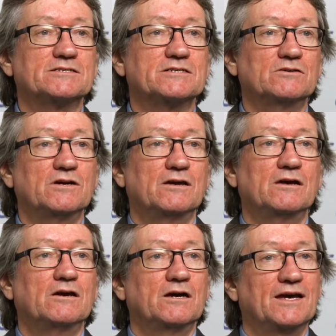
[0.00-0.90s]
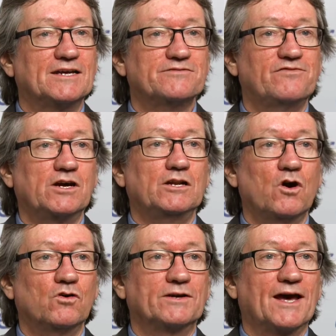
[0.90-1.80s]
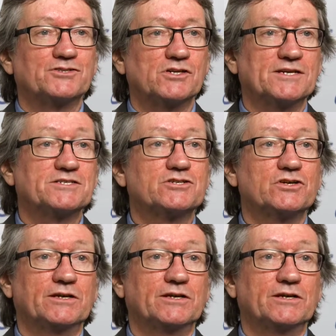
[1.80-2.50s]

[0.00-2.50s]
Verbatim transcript: So it has a very long natural history.